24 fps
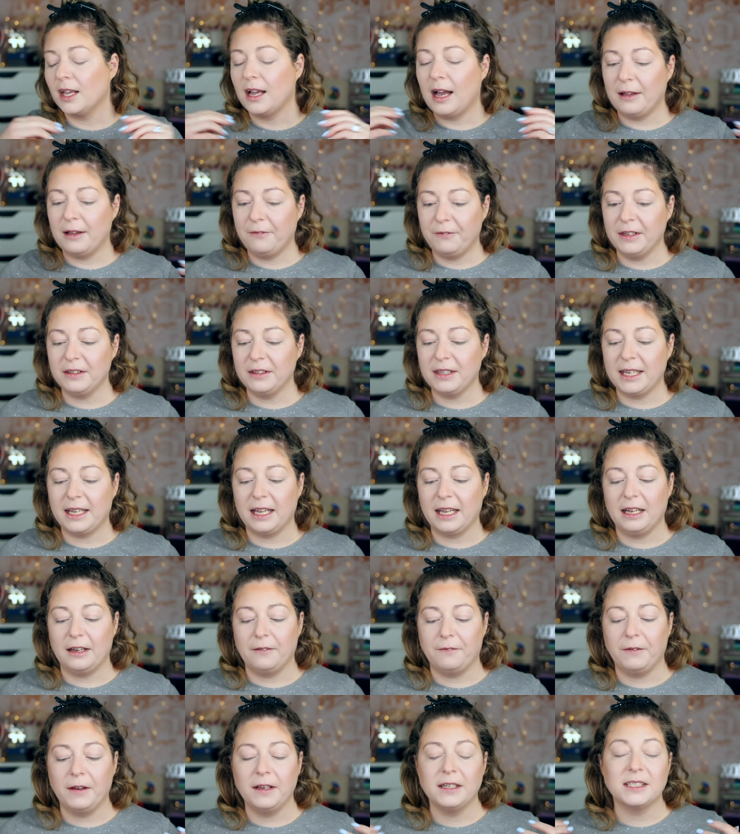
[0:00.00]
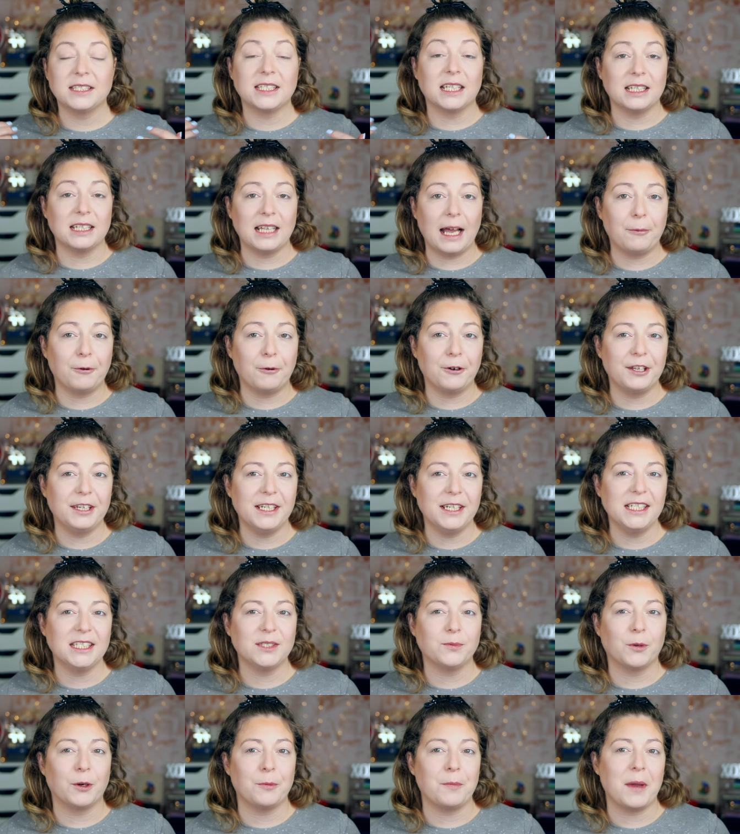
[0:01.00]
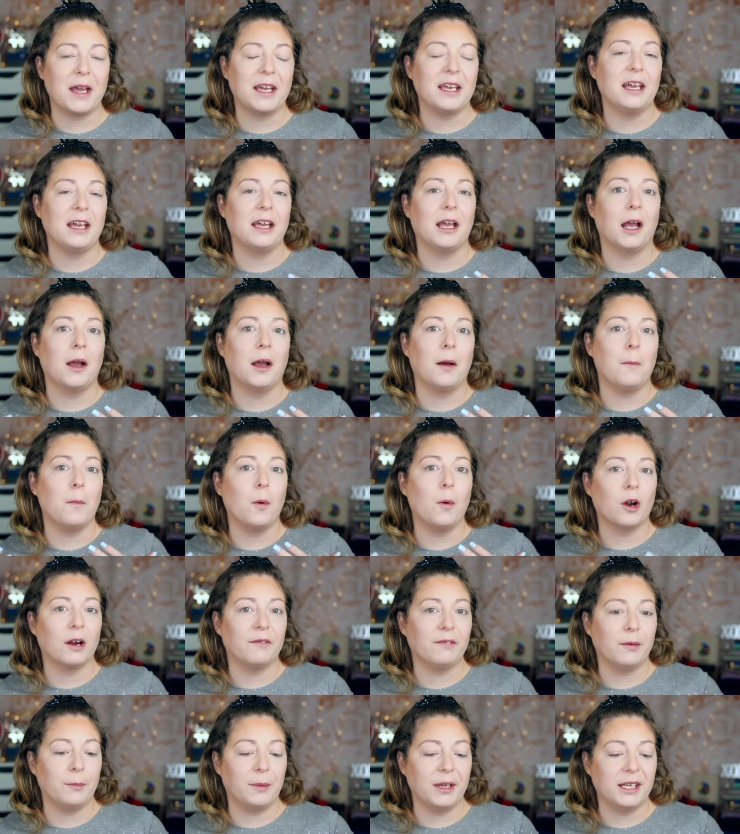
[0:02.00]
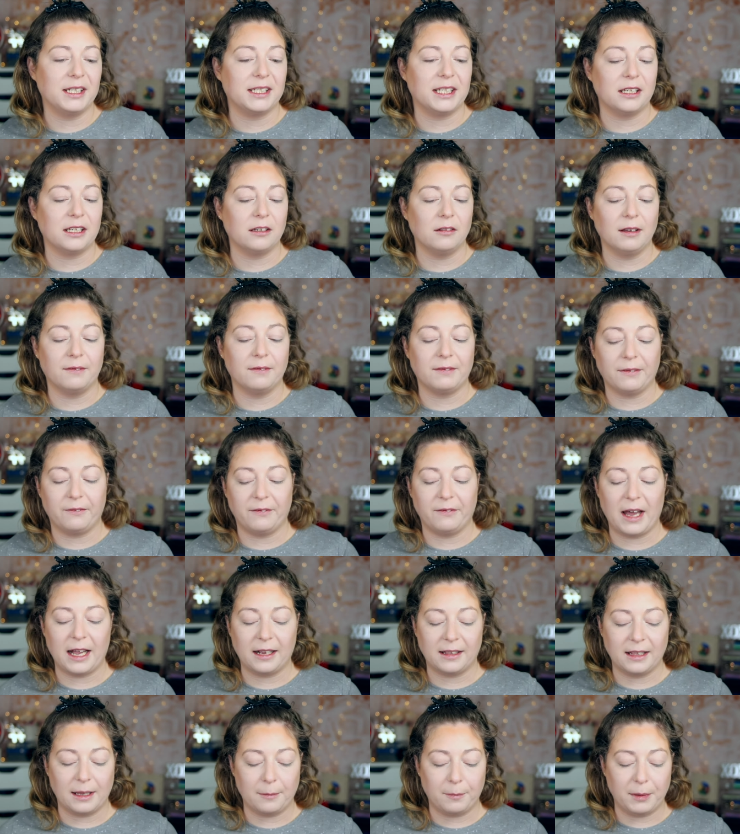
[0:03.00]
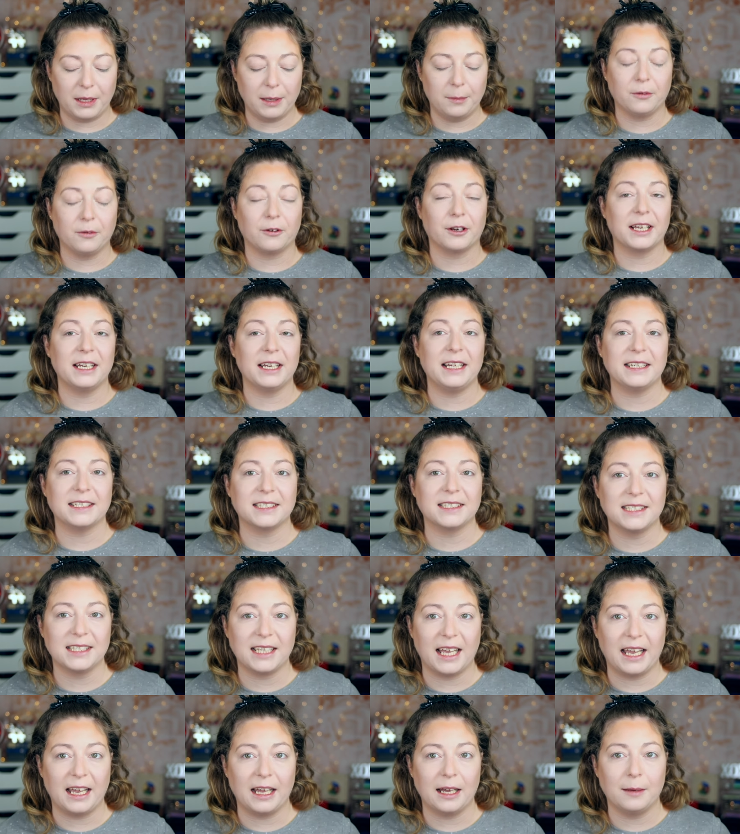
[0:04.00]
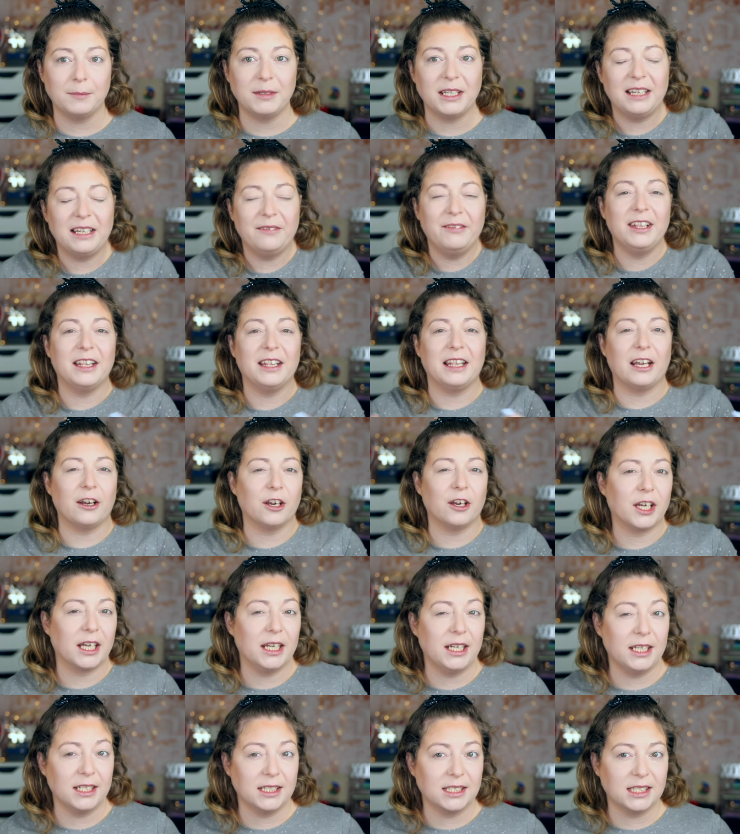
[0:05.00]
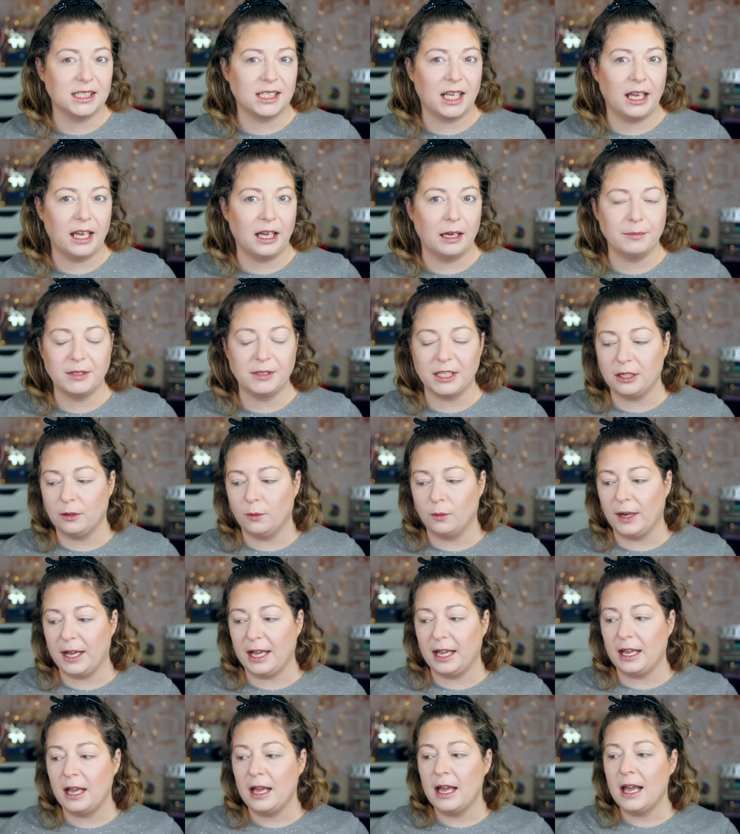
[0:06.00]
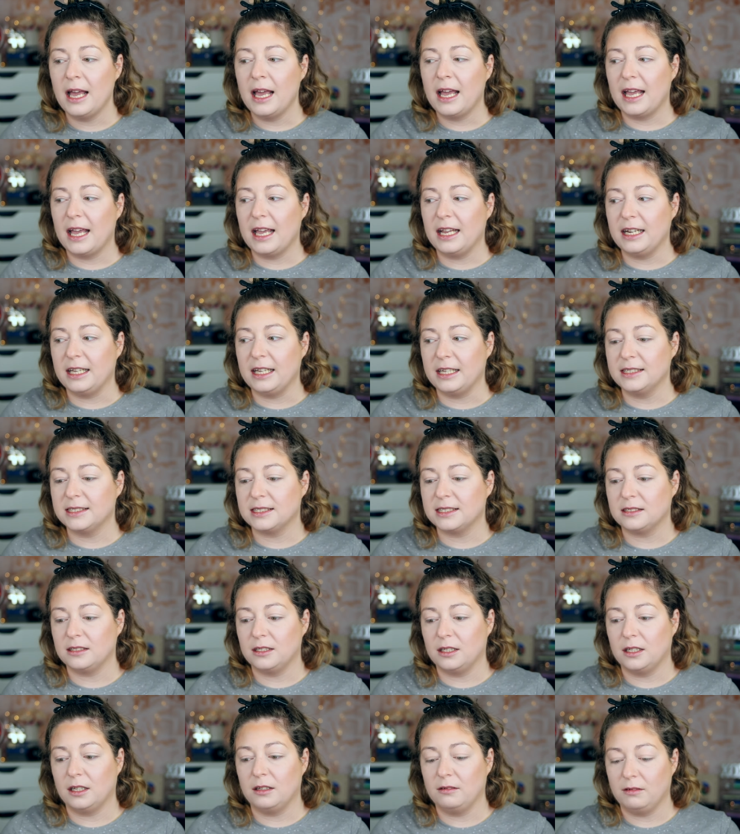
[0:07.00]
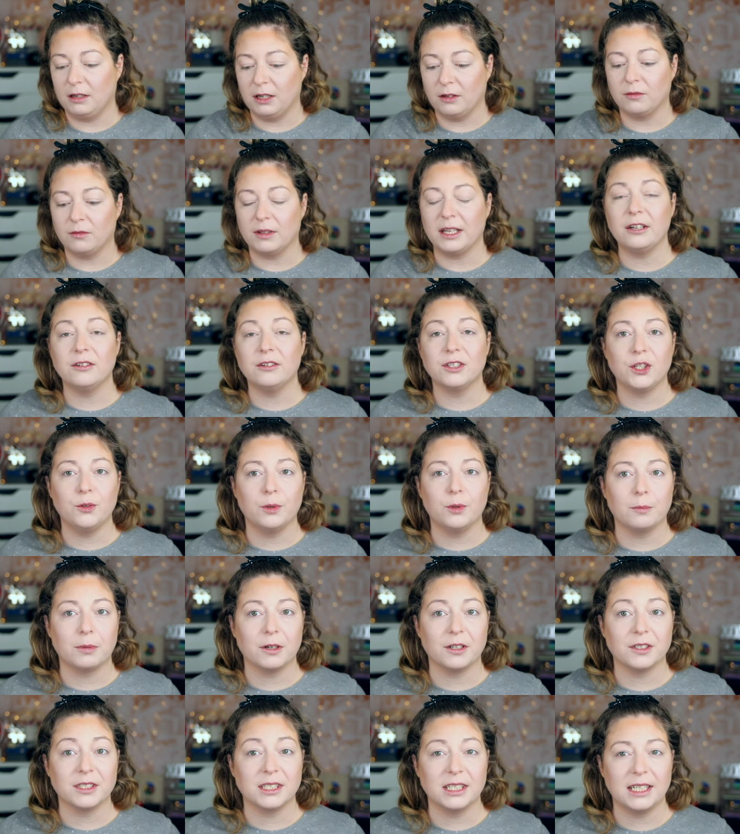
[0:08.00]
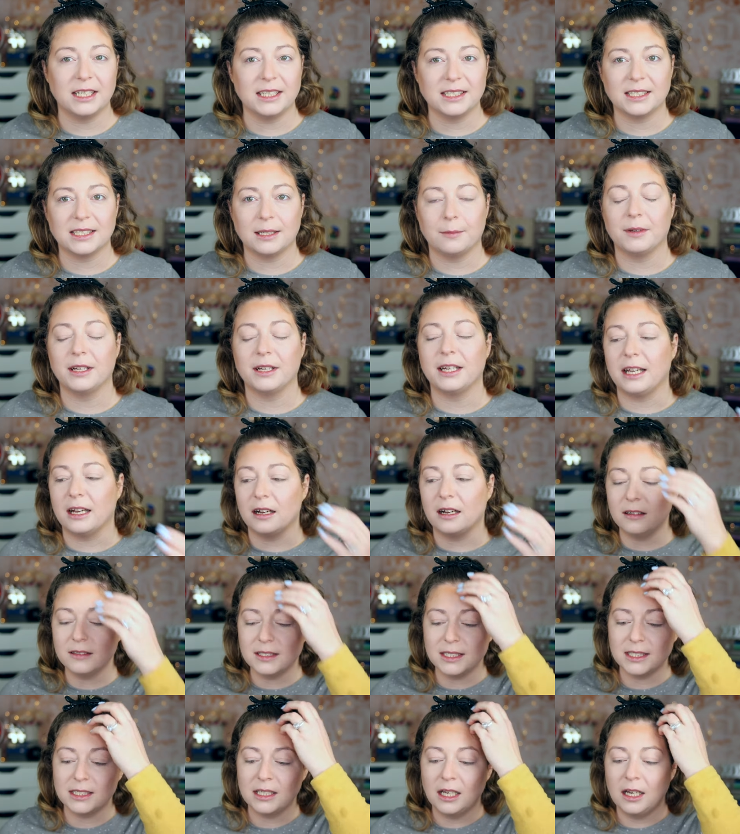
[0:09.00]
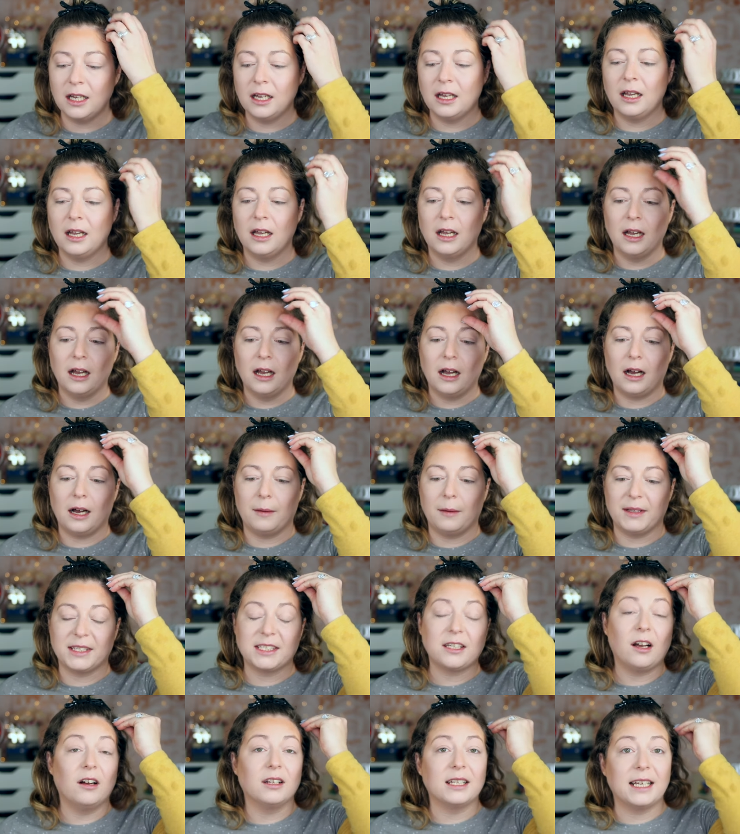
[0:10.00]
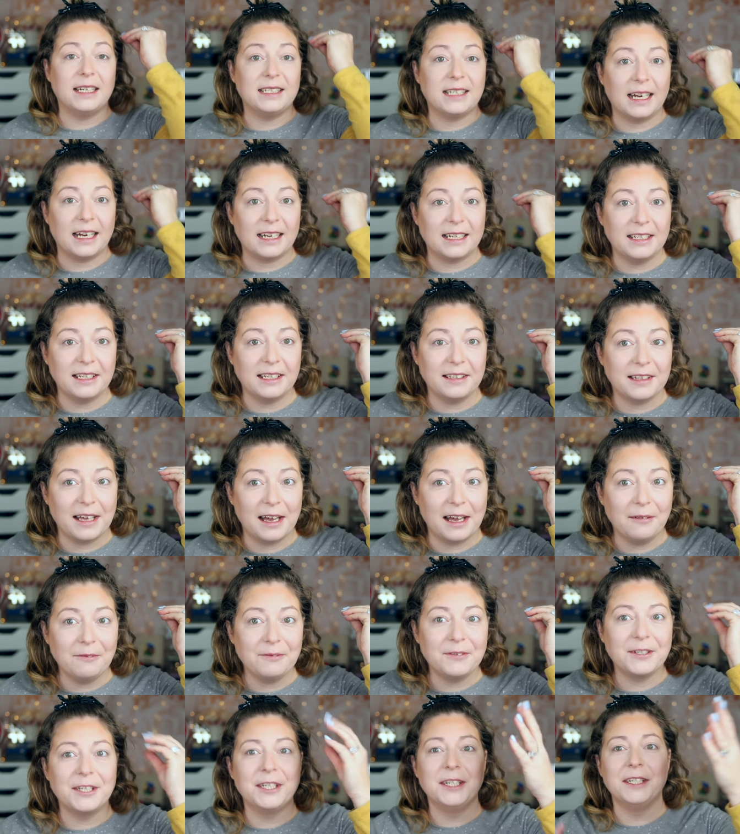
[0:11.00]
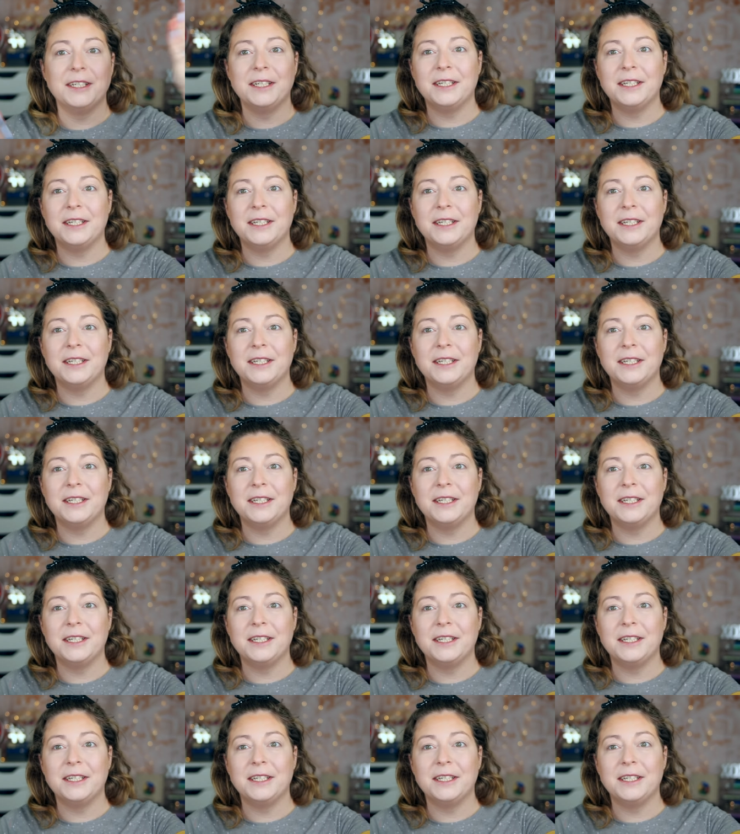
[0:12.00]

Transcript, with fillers: I feel like if celebrities were making more of a big deal of the fact that people are getting scammed, even they're getting scammed in a way, it is illegal to impersonate somebody else. Um, it's called identity theft.